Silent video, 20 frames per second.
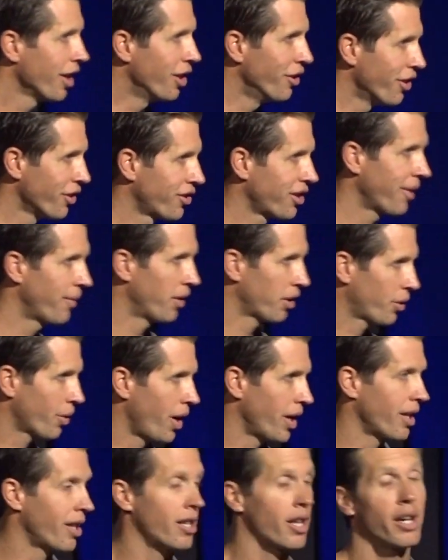in the seventh
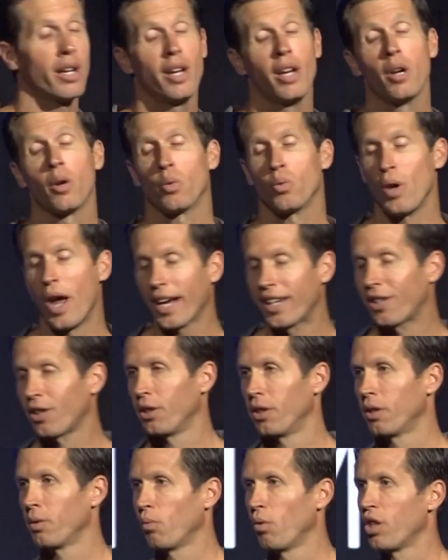grade, and the
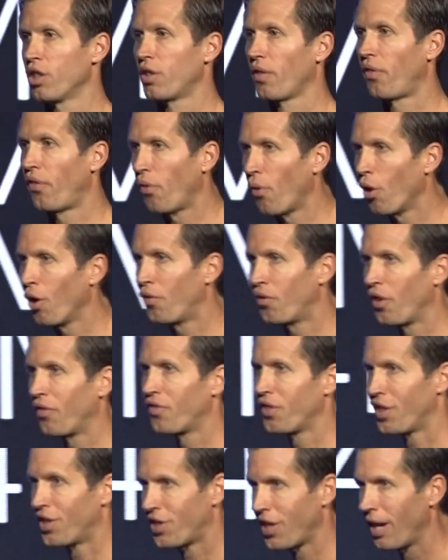record was
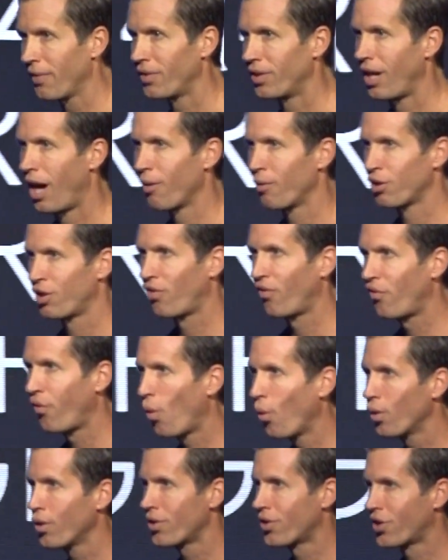457. I was
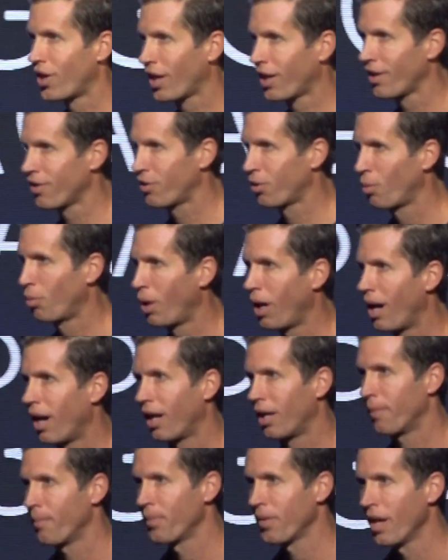four seconds
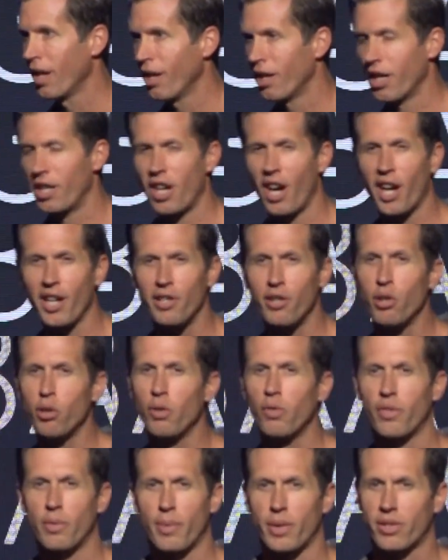away. And I
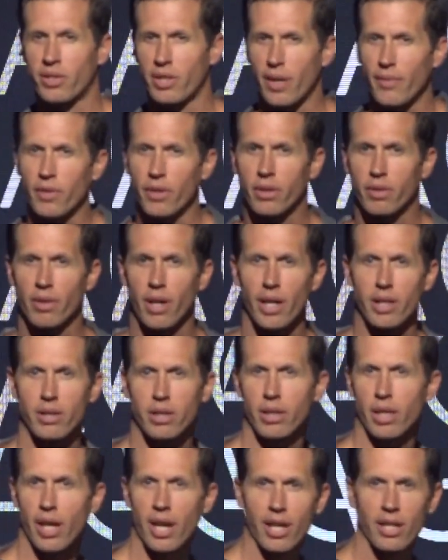knew from the seventh grade to
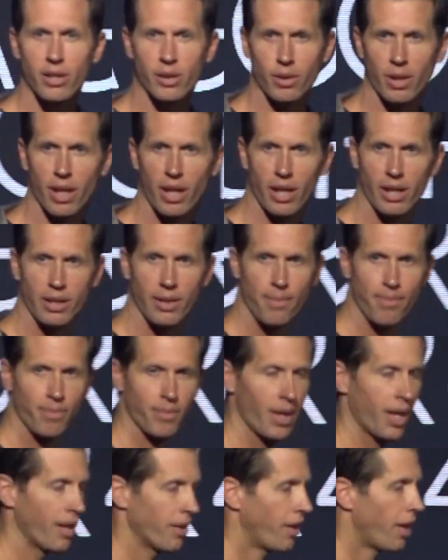the eighth grade
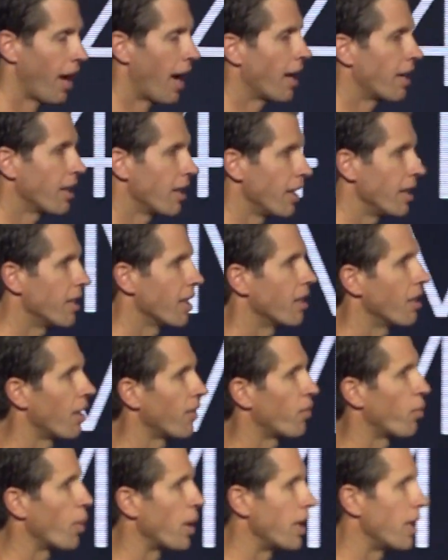that I had eaten
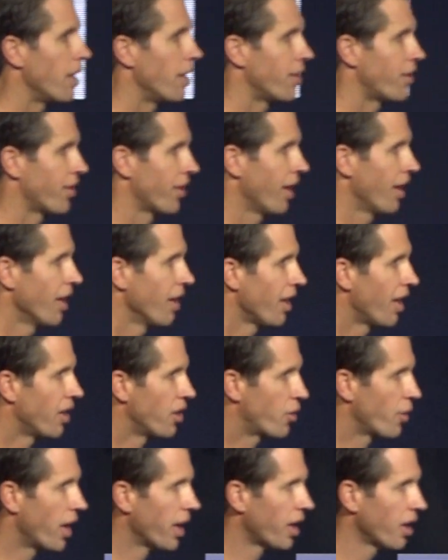enough Wheaties and
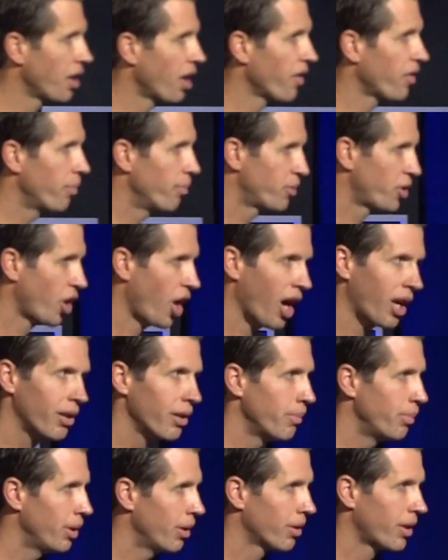drank enough
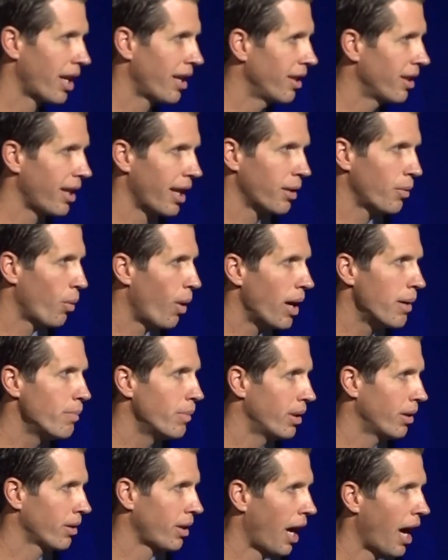chocolate milk. I didn't like white
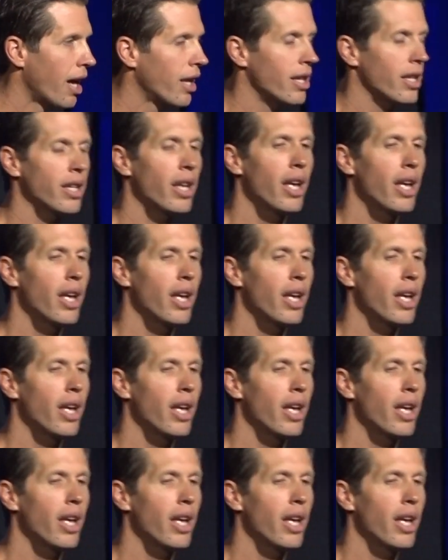milk. I had